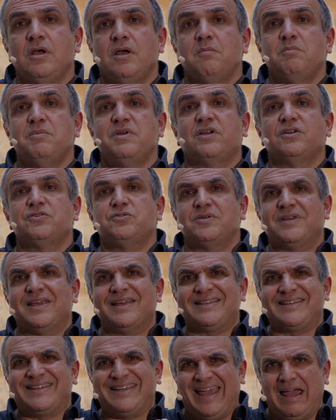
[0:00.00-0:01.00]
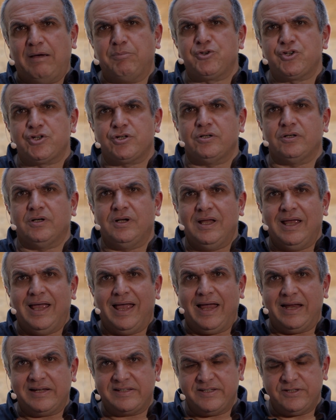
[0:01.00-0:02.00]
because you can capture
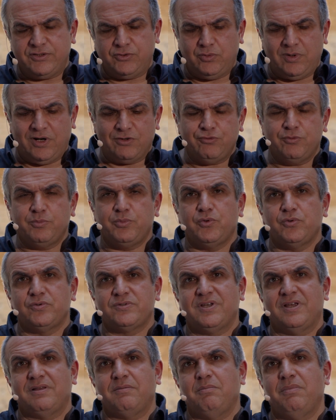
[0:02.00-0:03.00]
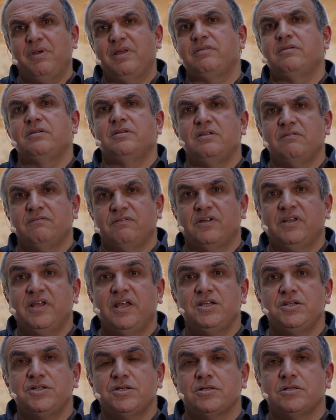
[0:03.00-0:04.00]
access to attributes and method
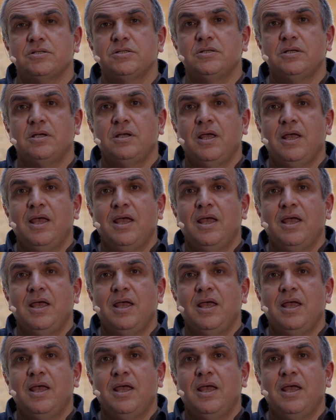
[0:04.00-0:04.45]
invocations